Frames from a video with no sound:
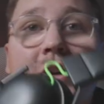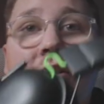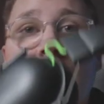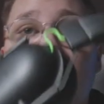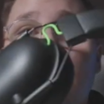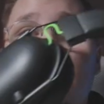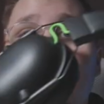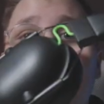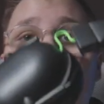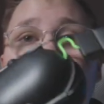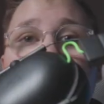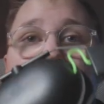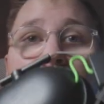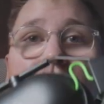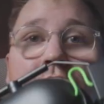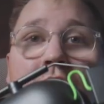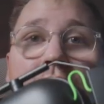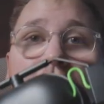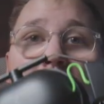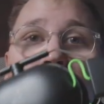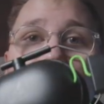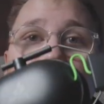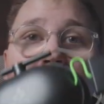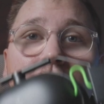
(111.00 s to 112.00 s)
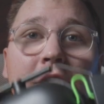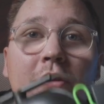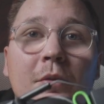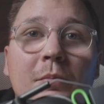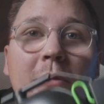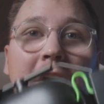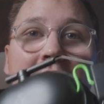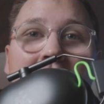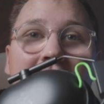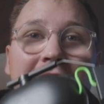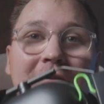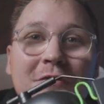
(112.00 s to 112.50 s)
use some
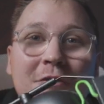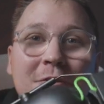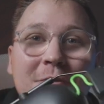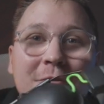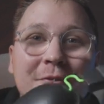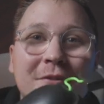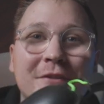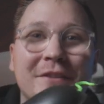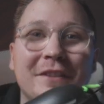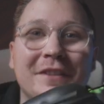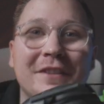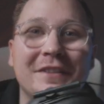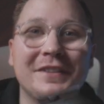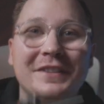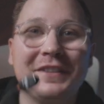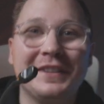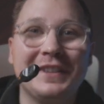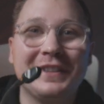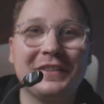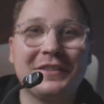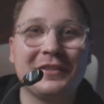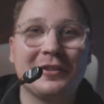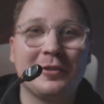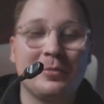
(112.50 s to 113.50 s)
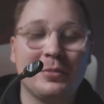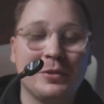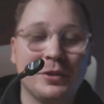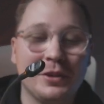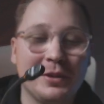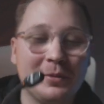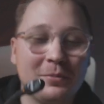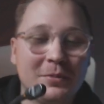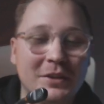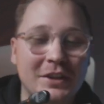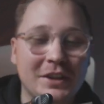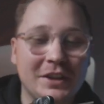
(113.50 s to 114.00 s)
headphones. These are
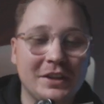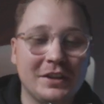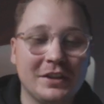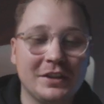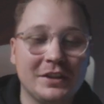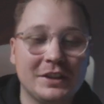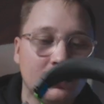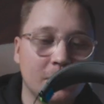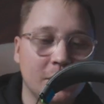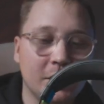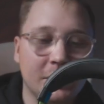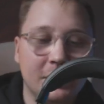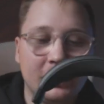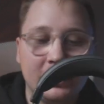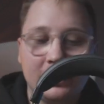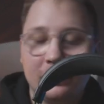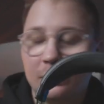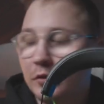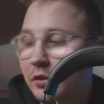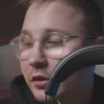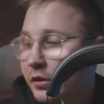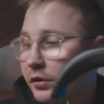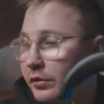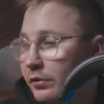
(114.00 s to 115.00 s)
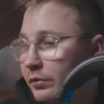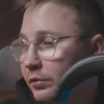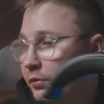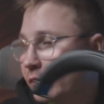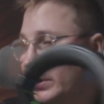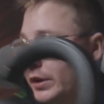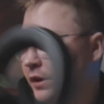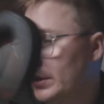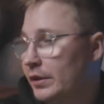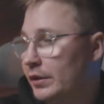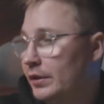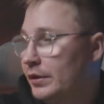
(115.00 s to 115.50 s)
pretty big, but it works
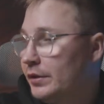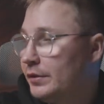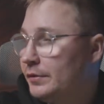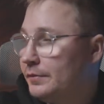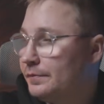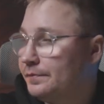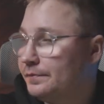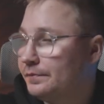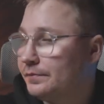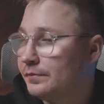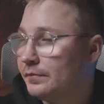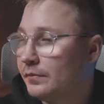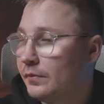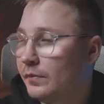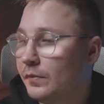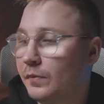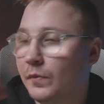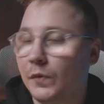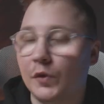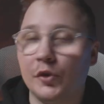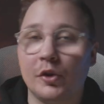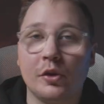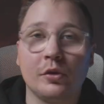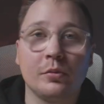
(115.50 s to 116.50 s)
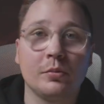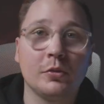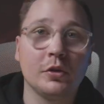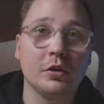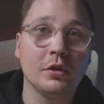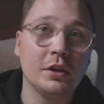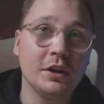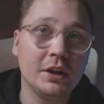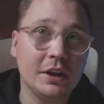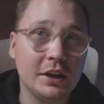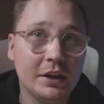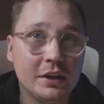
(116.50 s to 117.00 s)
with
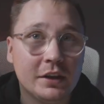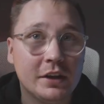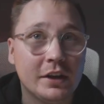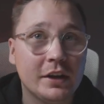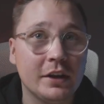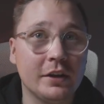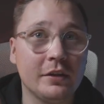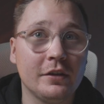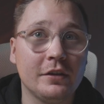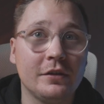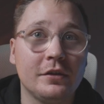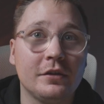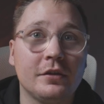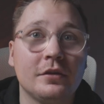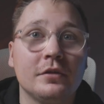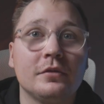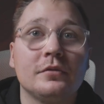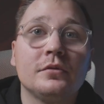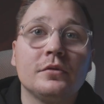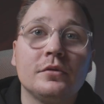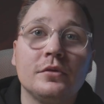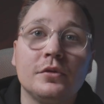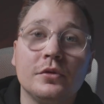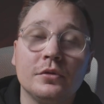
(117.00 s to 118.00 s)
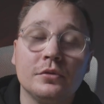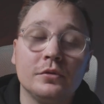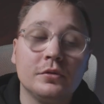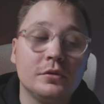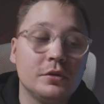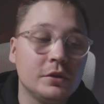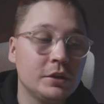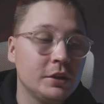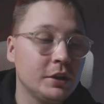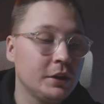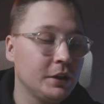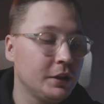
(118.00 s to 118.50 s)
normal in-ears too.